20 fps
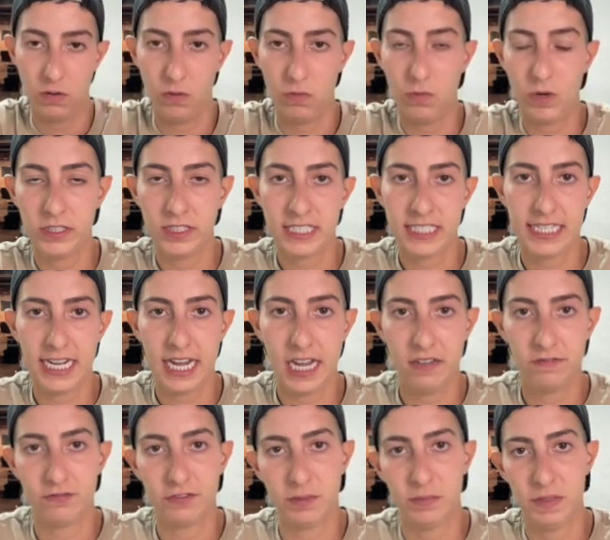once
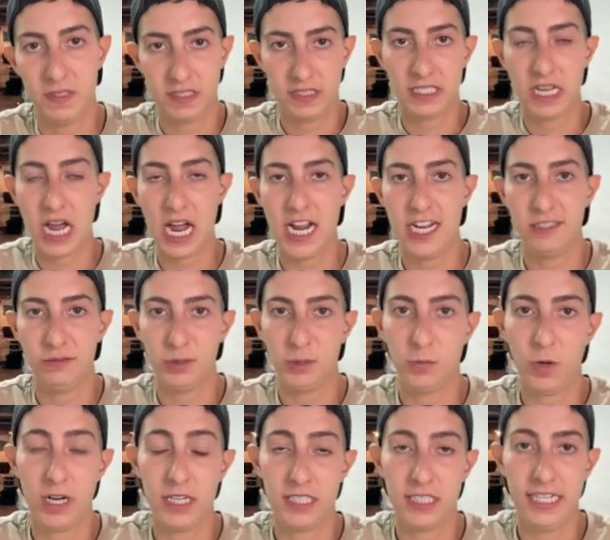again, from the slides, we
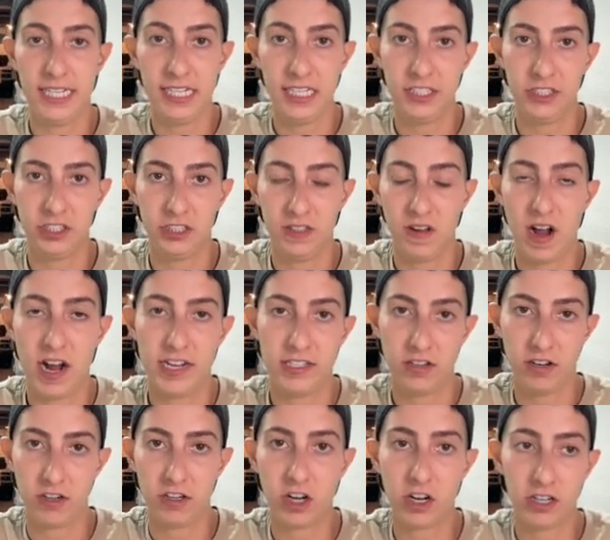want to initialize
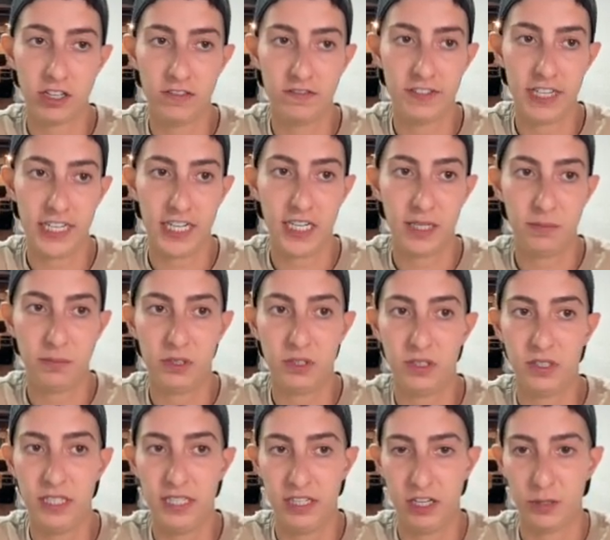our current
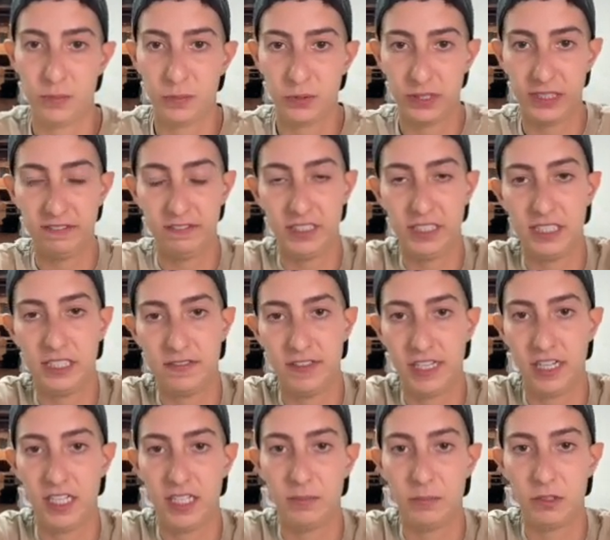variable and our previous
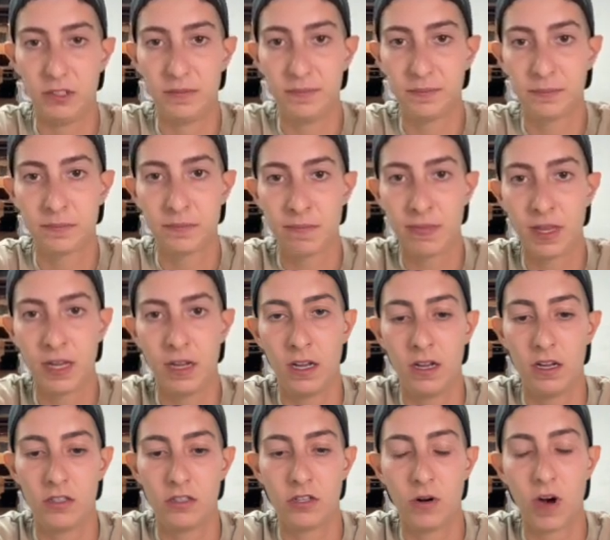variable.
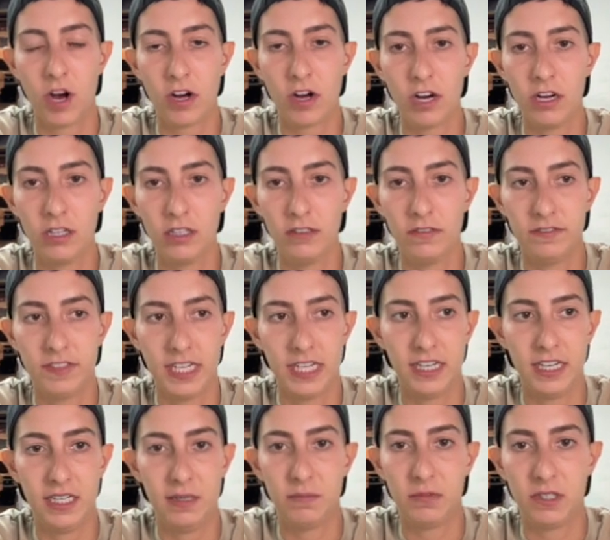So our current
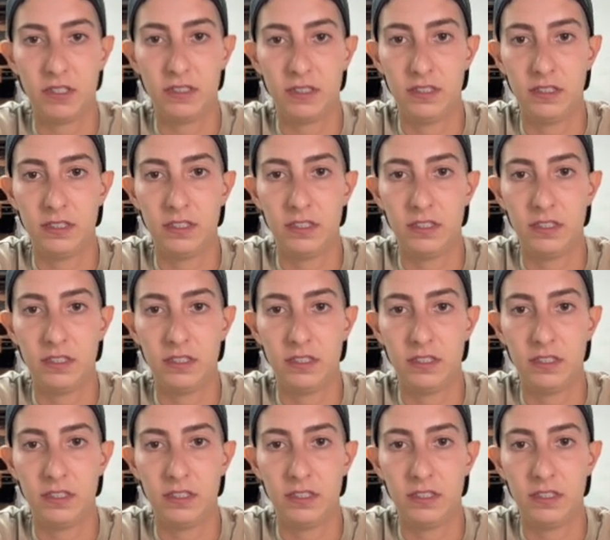variable